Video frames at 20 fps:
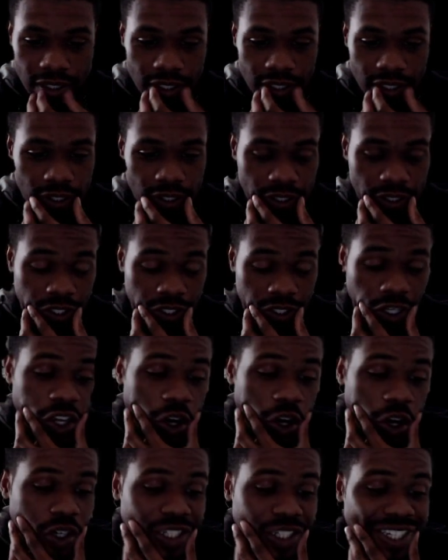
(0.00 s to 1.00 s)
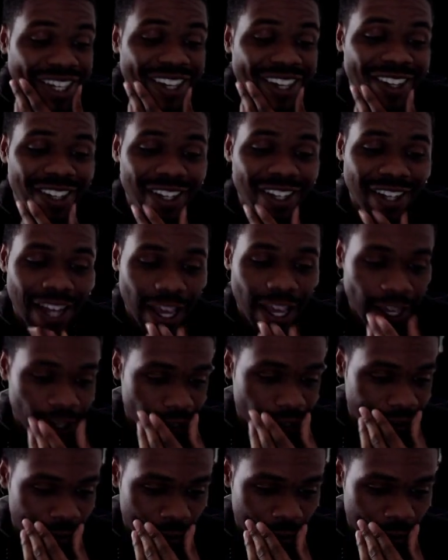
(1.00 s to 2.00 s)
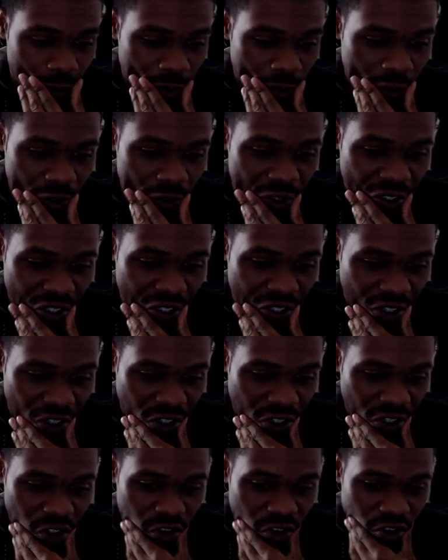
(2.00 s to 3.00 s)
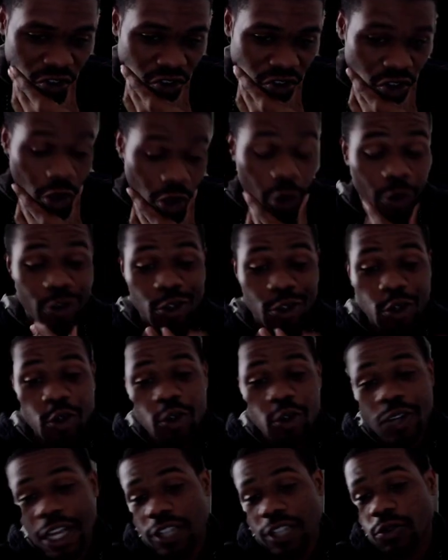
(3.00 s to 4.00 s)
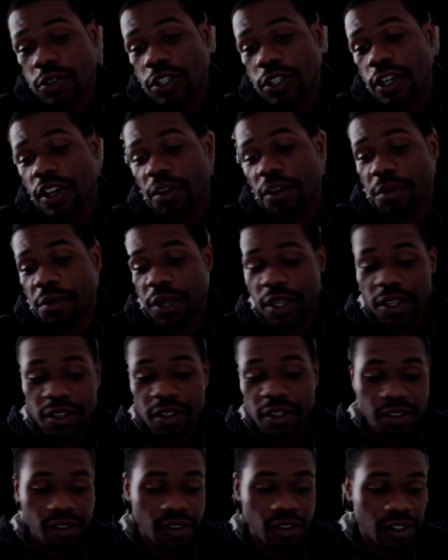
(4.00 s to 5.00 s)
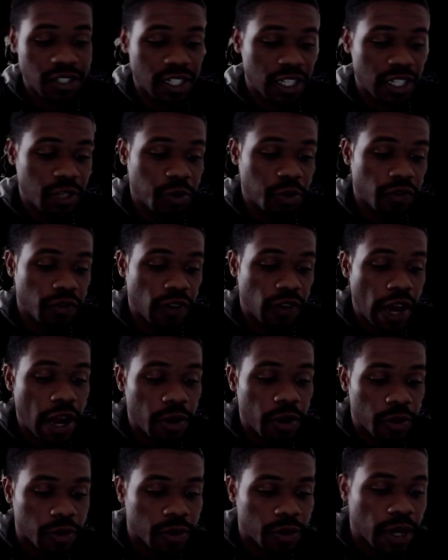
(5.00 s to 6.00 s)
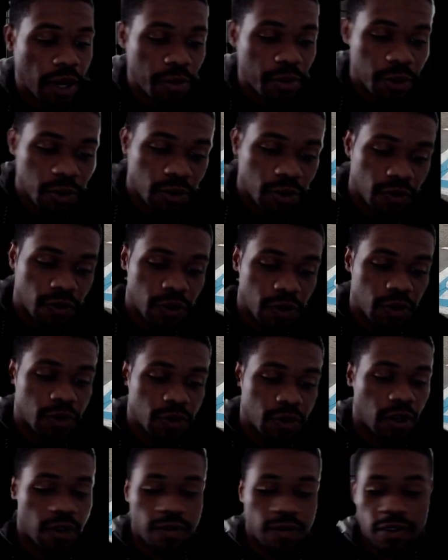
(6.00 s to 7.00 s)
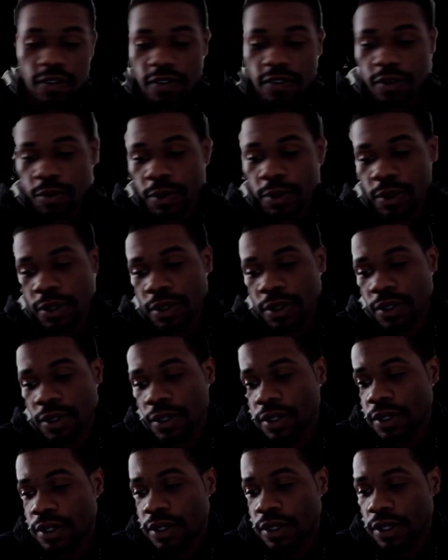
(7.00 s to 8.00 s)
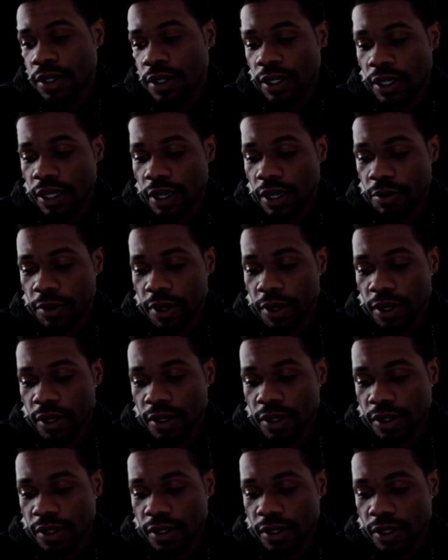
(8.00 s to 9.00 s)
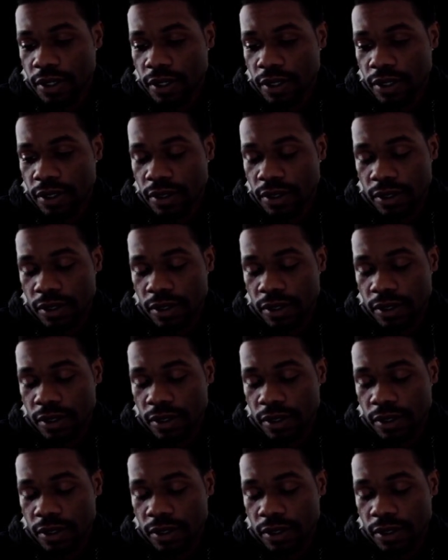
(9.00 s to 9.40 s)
She ain't go to jail, look like, you know what I'm saying? So, dude, that's what's up, man, you know what I'm saying? He went viral, he got a million views off of it, but, yeah, man, y'all